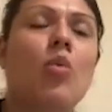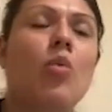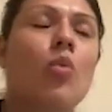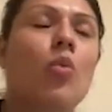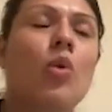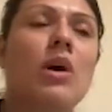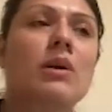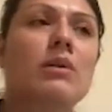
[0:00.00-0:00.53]

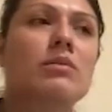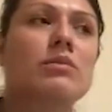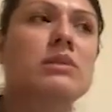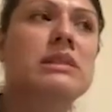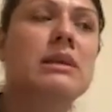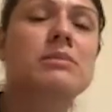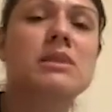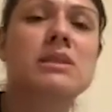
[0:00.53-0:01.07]
what
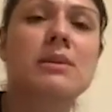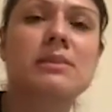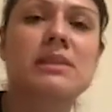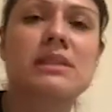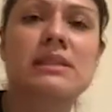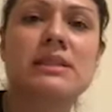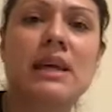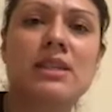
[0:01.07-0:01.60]
symptoms
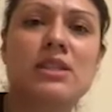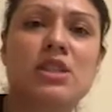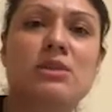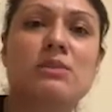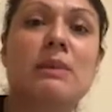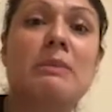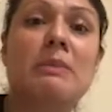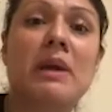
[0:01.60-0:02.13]
and signs
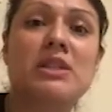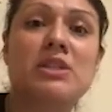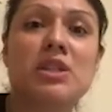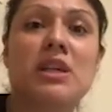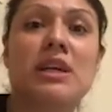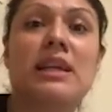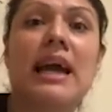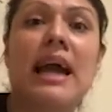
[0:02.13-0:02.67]
is my
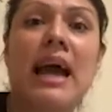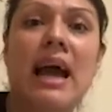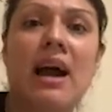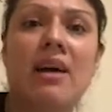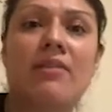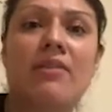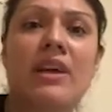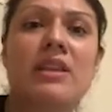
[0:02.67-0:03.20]
patient going to
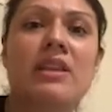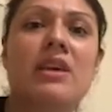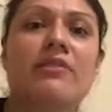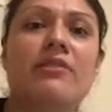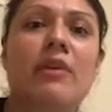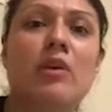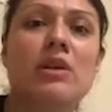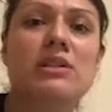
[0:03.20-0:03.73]
have? And then
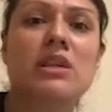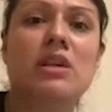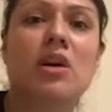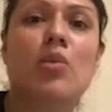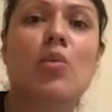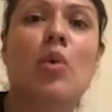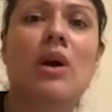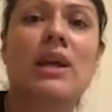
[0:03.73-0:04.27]
focusing
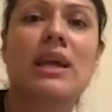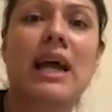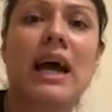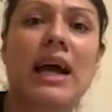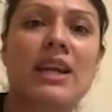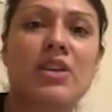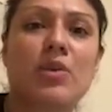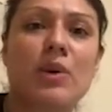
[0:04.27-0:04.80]
on what can
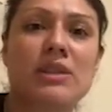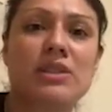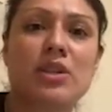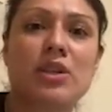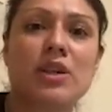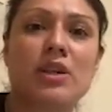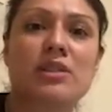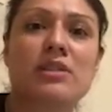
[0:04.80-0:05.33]
I do as a
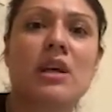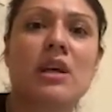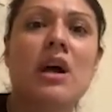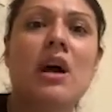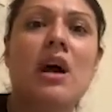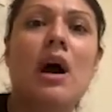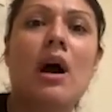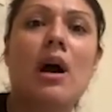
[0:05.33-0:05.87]
nurse
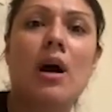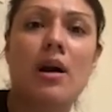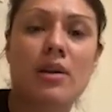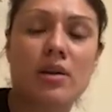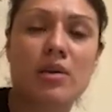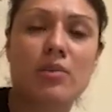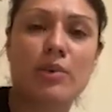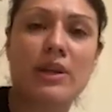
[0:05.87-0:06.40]

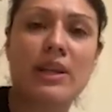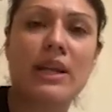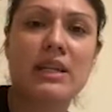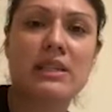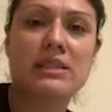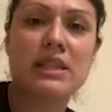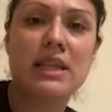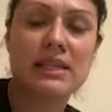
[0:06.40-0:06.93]

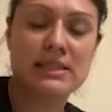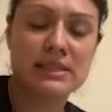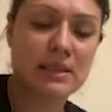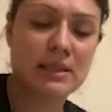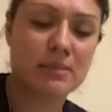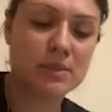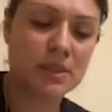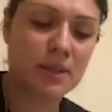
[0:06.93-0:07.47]
related to that
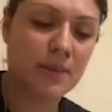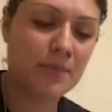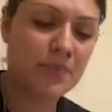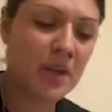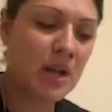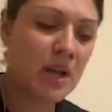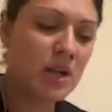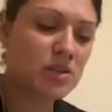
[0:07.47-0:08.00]
symptom.
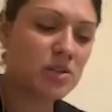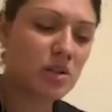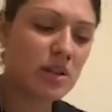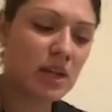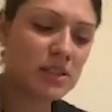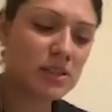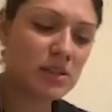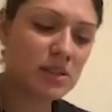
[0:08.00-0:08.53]
So
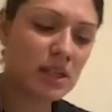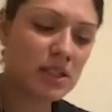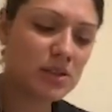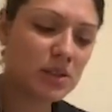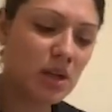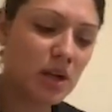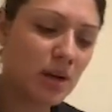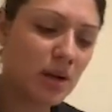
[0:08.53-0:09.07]
that's
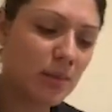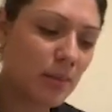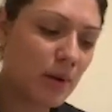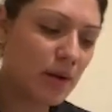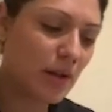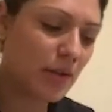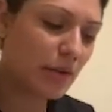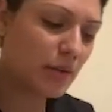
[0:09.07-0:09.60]

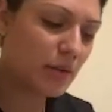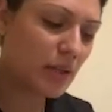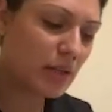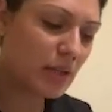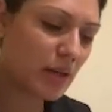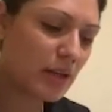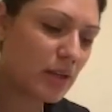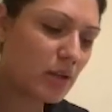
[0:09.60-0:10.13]
another thing
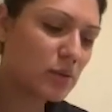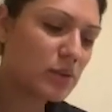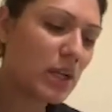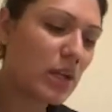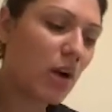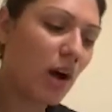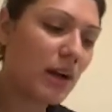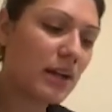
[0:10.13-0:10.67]
that I use.
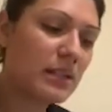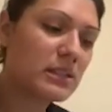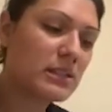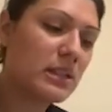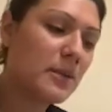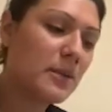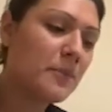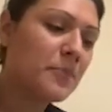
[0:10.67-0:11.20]
And
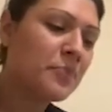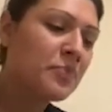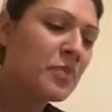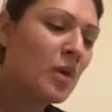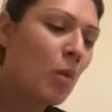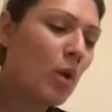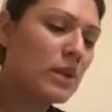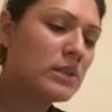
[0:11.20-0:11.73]
honestly,
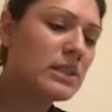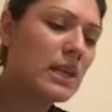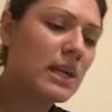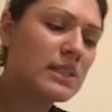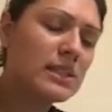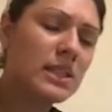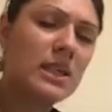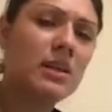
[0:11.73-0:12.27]
once I
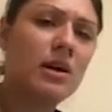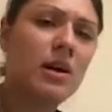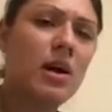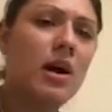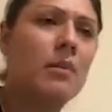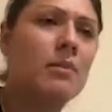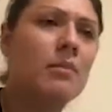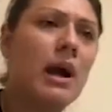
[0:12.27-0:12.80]
did,
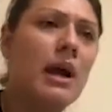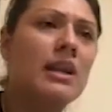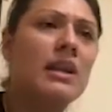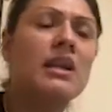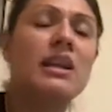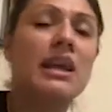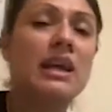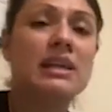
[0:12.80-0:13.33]
I
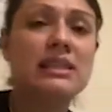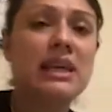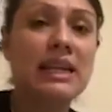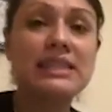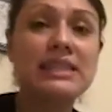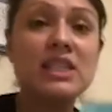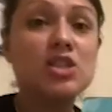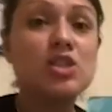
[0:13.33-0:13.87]
didn't, like I said, I
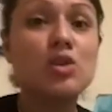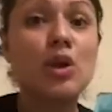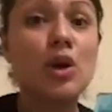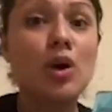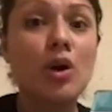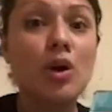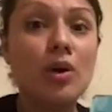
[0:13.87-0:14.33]
didn't do the